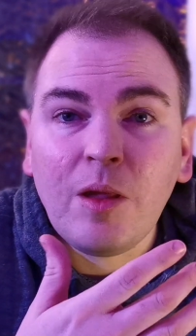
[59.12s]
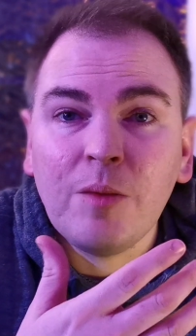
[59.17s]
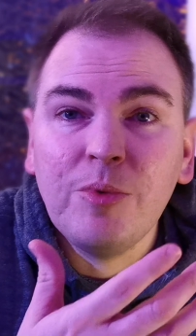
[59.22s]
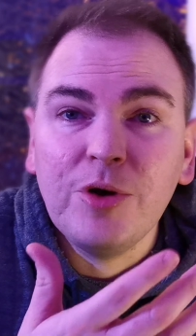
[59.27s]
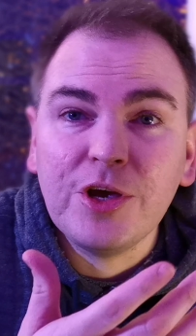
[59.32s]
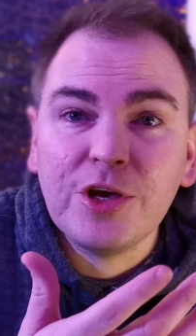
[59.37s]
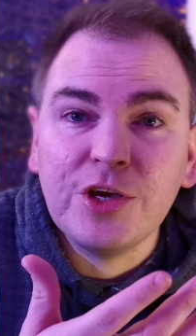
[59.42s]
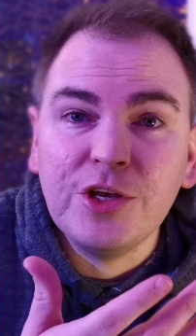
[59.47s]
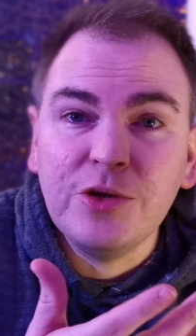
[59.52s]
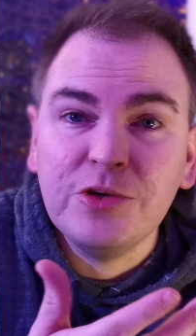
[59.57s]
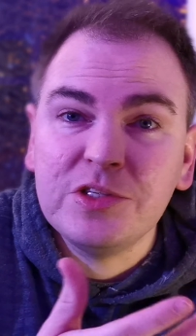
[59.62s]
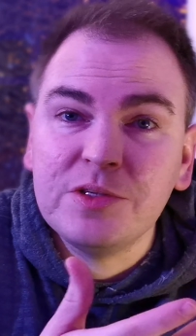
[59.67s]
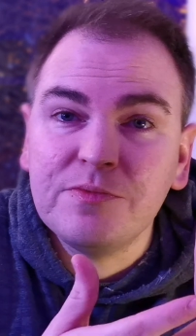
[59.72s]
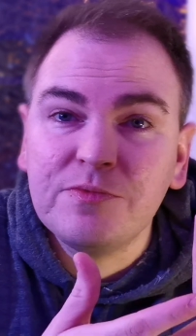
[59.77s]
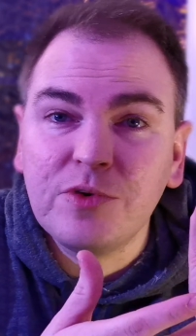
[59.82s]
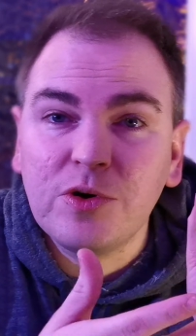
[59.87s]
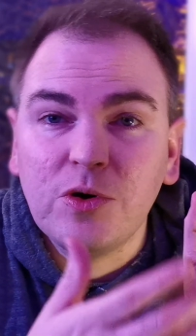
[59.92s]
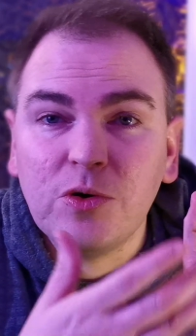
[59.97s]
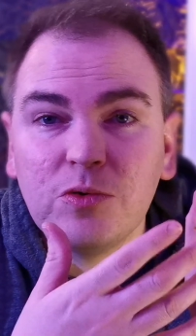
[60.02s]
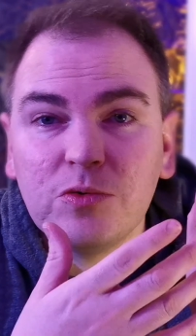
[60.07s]
but you can use him
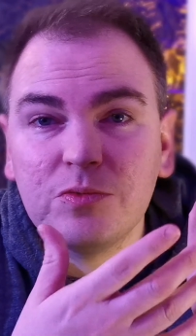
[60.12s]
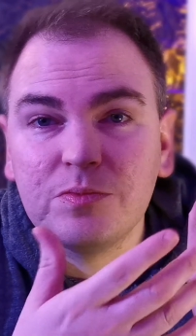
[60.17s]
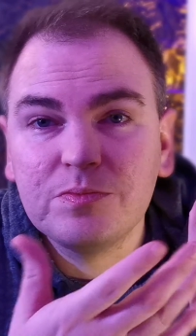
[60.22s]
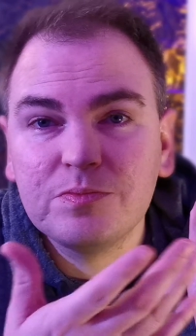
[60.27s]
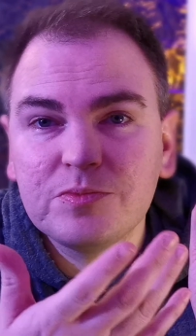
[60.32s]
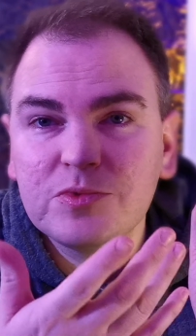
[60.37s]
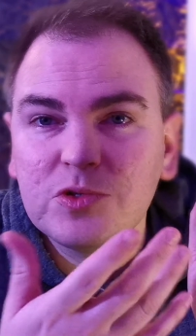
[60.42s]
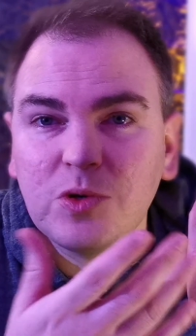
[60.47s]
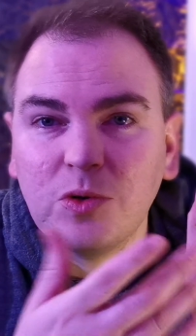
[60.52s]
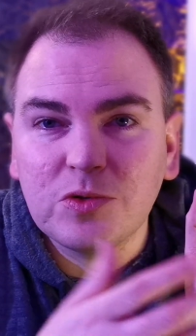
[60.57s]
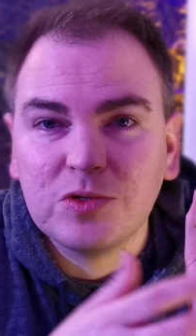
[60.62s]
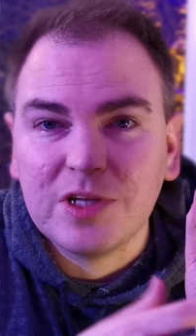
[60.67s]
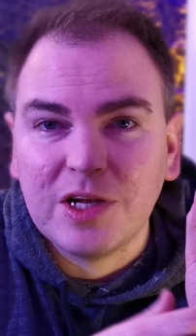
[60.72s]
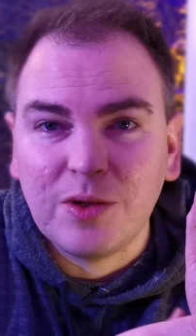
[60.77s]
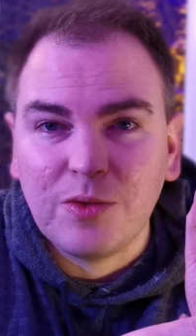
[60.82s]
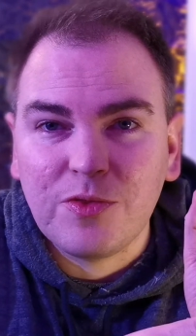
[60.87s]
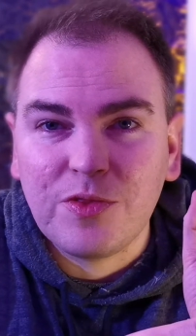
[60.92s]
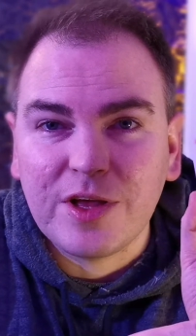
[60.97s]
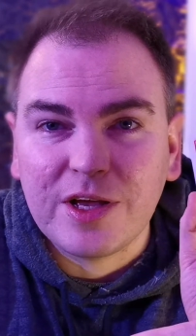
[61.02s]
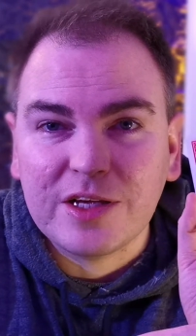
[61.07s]
for all sorts of
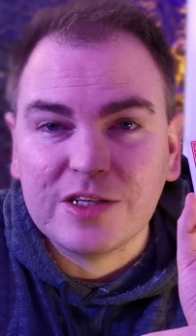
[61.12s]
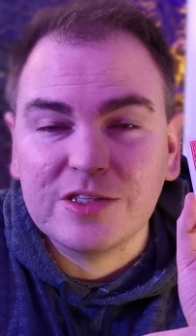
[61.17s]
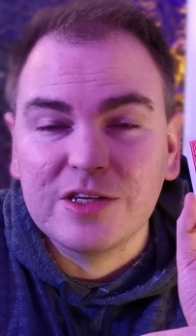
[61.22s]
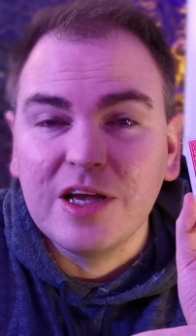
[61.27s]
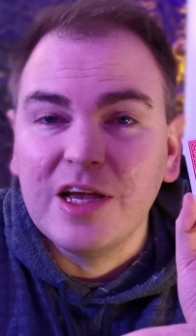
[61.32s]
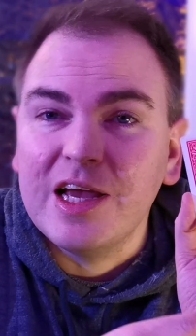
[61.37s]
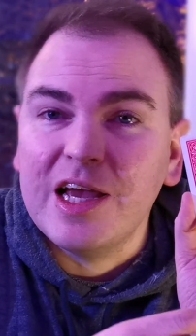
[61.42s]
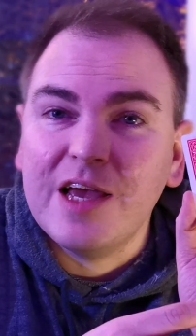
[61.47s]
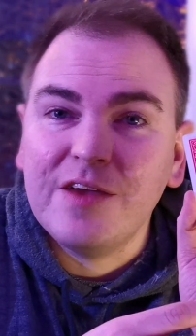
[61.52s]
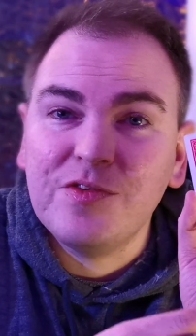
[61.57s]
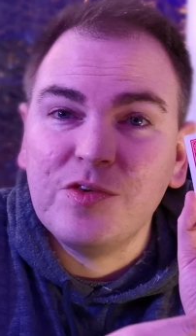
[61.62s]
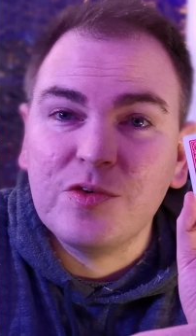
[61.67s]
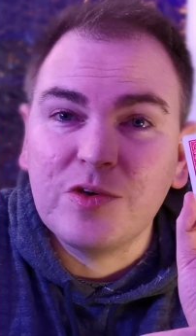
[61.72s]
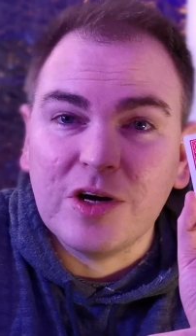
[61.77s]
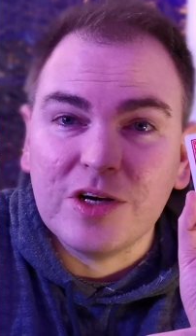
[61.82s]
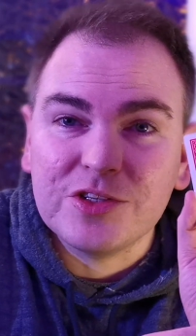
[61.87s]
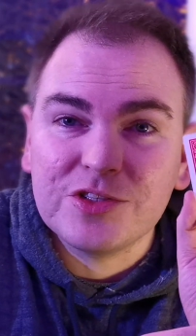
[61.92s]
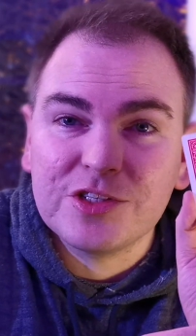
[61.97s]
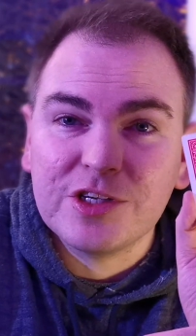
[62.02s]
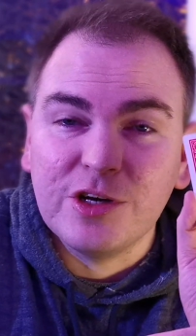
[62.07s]
little things. If you've
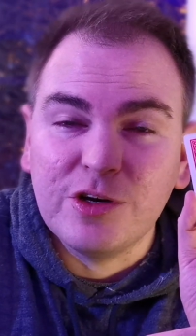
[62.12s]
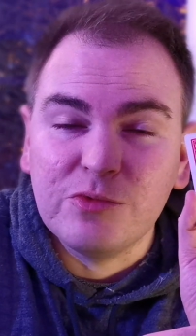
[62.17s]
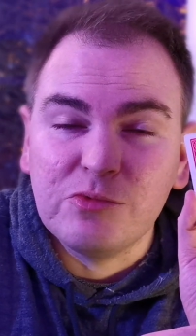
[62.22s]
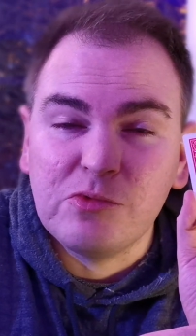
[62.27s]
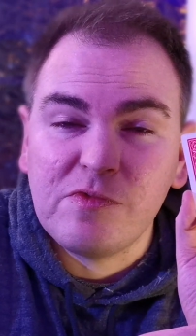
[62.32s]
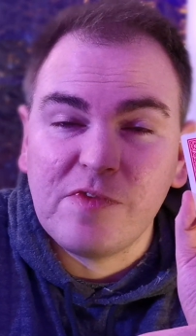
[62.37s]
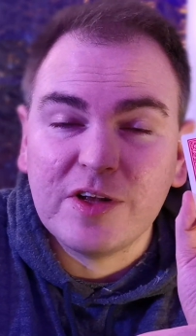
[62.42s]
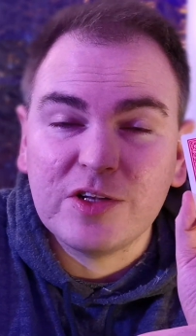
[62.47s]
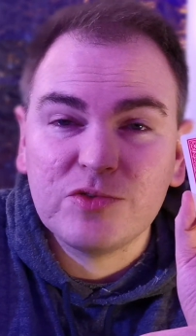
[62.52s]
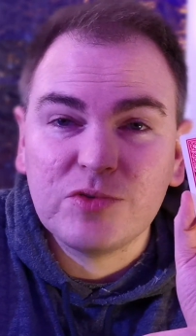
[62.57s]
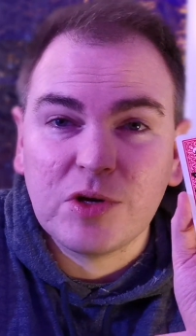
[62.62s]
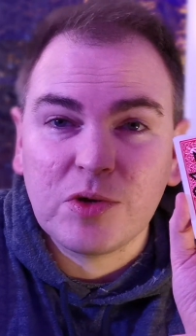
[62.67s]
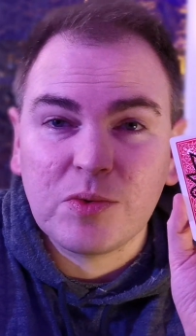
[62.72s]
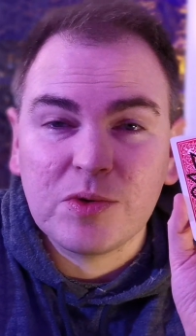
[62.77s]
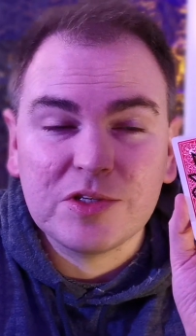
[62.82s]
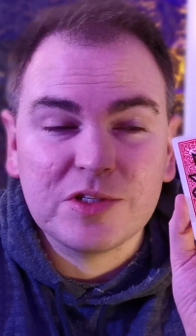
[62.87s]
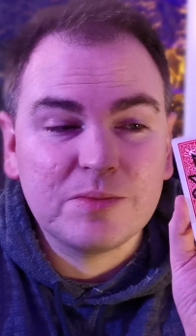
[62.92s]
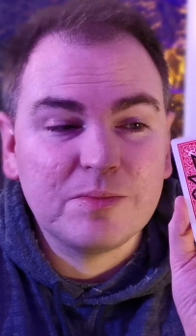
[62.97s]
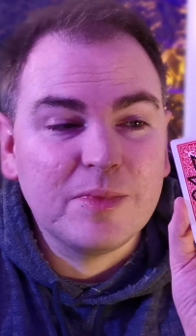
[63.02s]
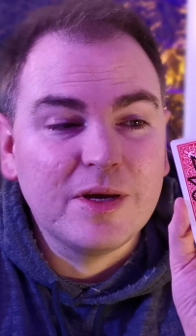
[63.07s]
got a skill with
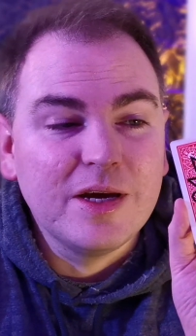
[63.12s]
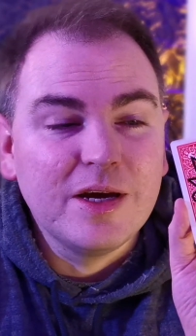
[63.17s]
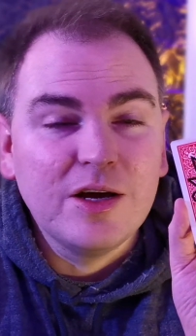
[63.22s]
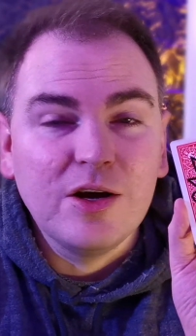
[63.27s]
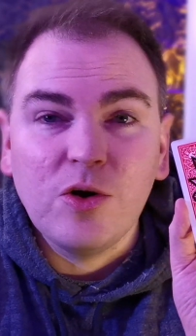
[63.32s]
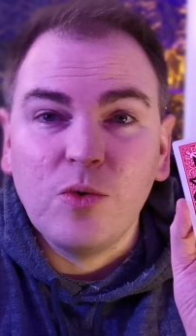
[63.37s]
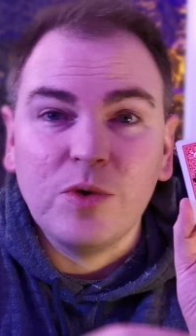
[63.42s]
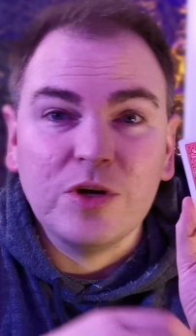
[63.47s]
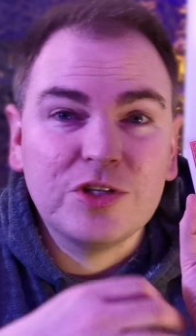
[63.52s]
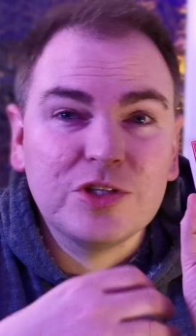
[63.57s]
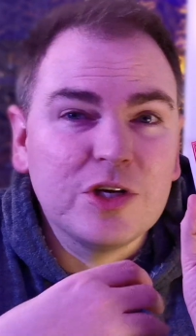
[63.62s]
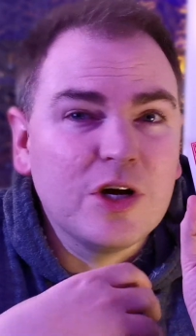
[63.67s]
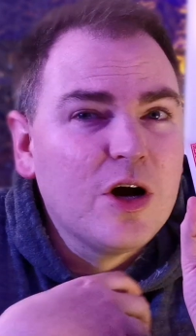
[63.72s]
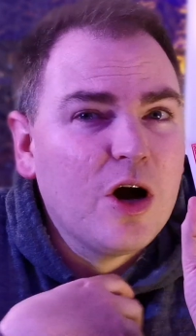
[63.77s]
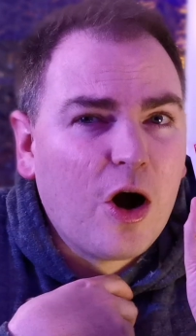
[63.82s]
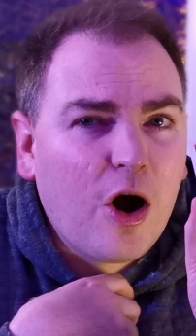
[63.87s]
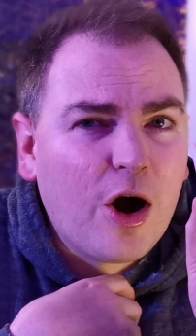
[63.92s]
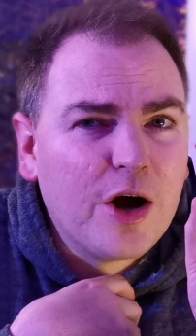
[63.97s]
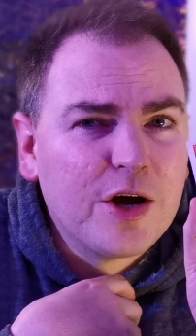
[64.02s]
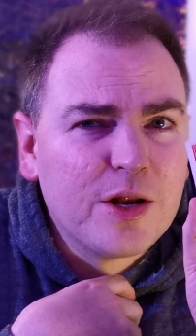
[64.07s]
ventriloquism, which
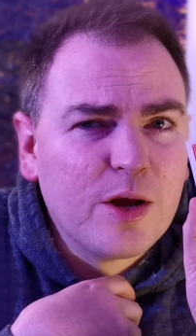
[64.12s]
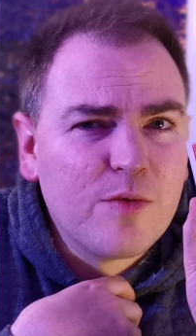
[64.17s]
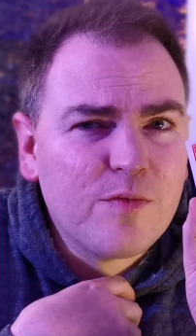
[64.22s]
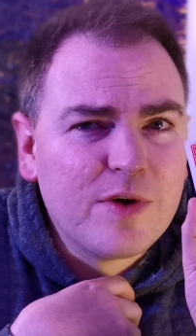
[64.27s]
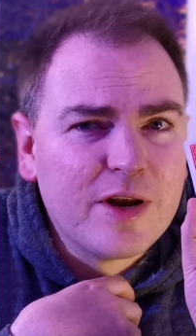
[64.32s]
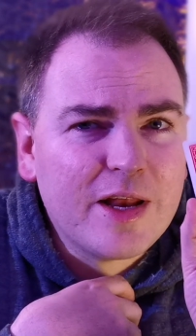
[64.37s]
I don't